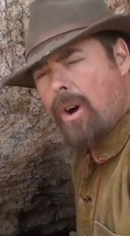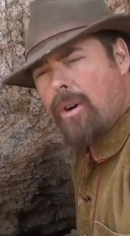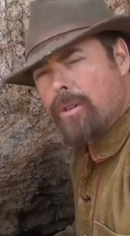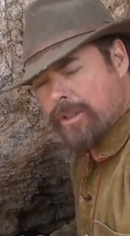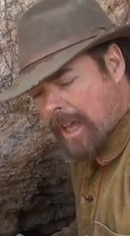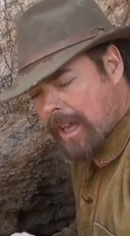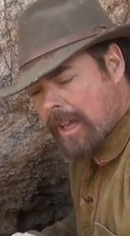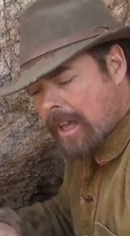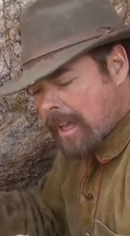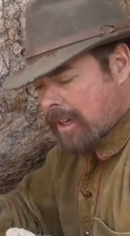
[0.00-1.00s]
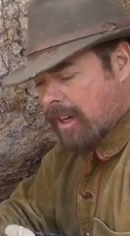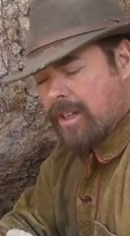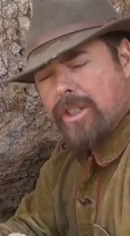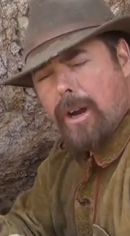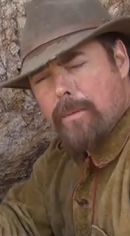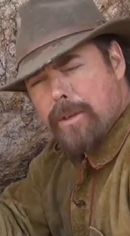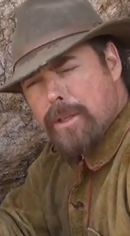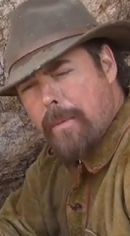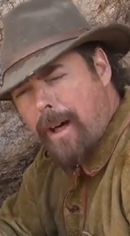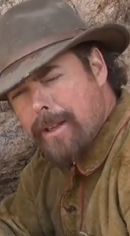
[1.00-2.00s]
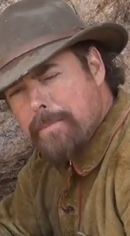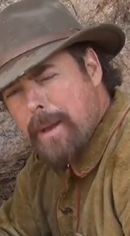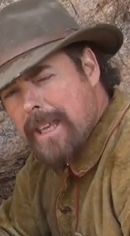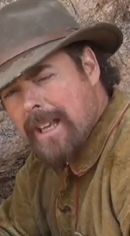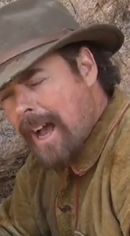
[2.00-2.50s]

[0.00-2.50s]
holes. You're gonna start with the smallest bit you